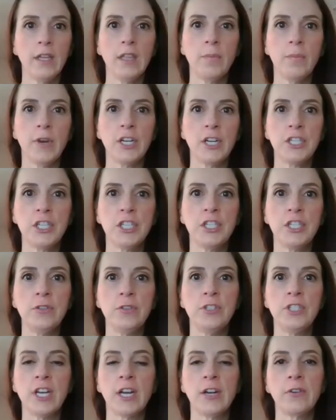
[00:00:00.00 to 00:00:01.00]
in the budget do you
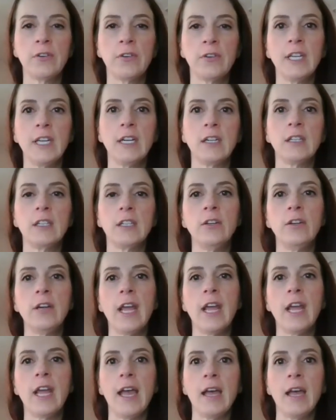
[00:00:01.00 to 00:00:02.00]
generally include
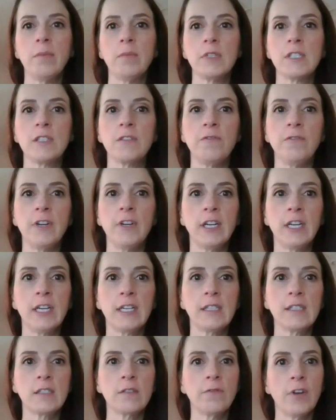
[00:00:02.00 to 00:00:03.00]

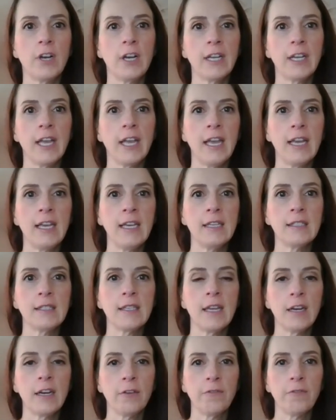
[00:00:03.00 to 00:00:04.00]
atmospherics, fog haze,
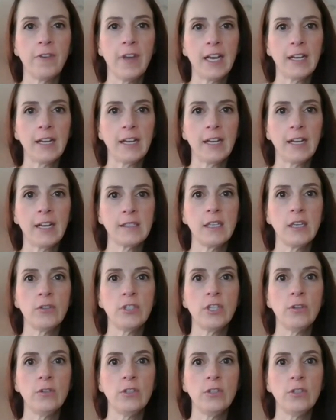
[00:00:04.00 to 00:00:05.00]
and effects,
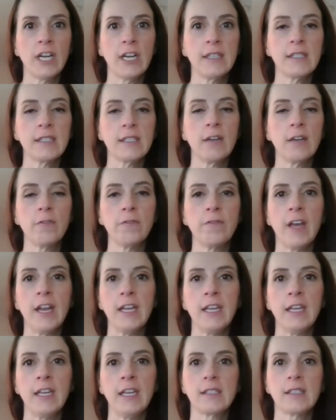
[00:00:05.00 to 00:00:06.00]
C O two jets,
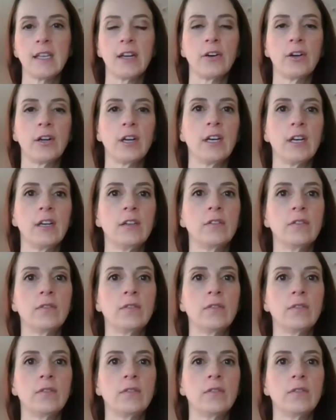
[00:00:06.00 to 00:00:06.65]
confetti, et cetera?